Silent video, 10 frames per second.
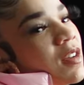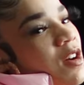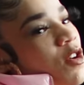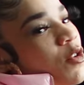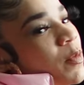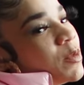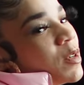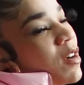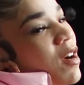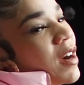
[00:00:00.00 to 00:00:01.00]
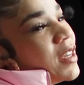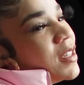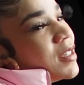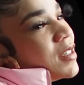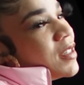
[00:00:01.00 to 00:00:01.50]
home is where the heart
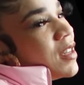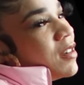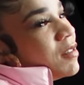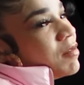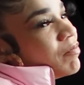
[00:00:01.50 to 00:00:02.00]
is. So,